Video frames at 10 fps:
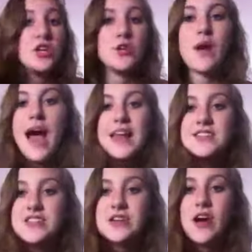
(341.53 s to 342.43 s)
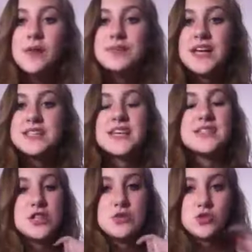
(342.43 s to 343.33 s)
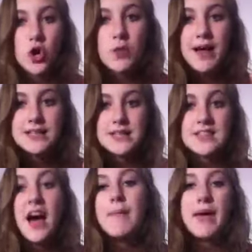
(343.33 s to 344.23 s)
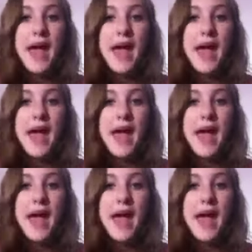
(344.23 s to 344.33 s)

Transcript: You add it to your updates list. You scroll back to the top.